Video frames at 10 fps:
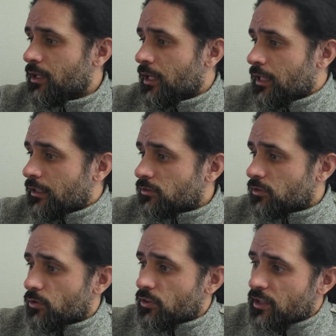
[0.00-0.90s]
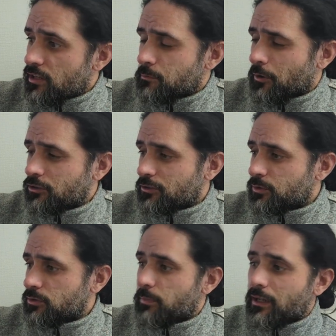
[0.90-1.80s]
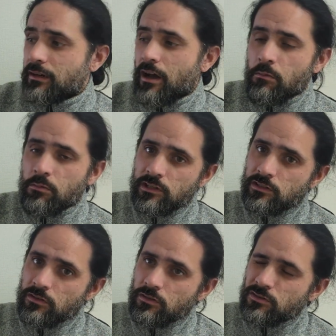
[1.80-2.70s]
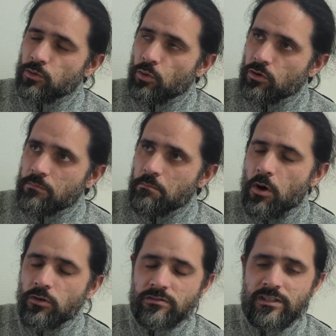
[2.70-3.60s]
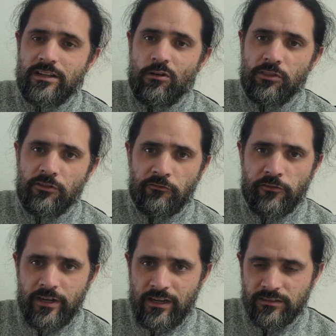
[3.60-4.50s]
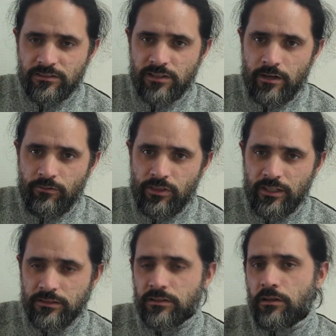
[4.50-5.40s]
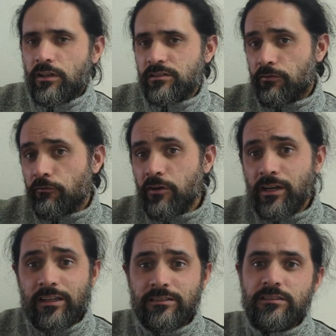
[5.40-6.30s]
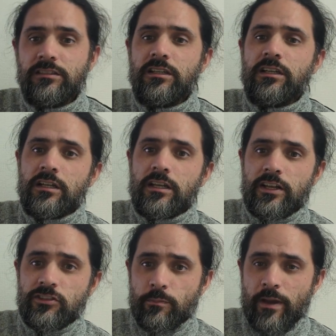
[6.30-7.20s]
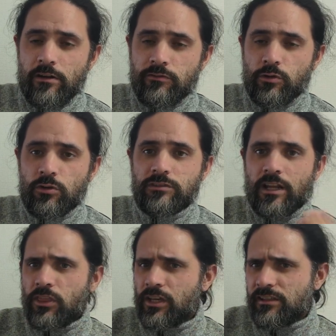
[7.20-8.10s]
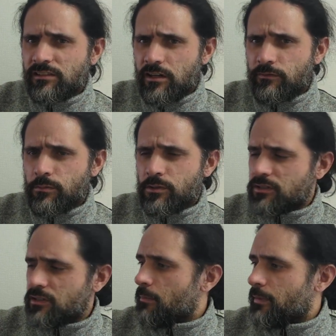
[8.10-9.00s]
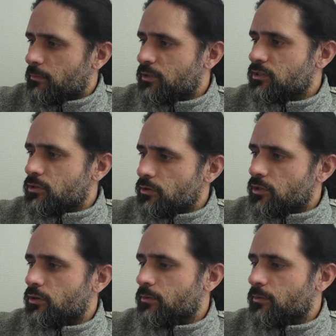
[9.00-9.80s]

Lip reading: So it is possible, but I'm going to talk mostly on the freelance side of things. As a freelance in Japan, of course, I think I said it from the start, but I'm in Tokyo.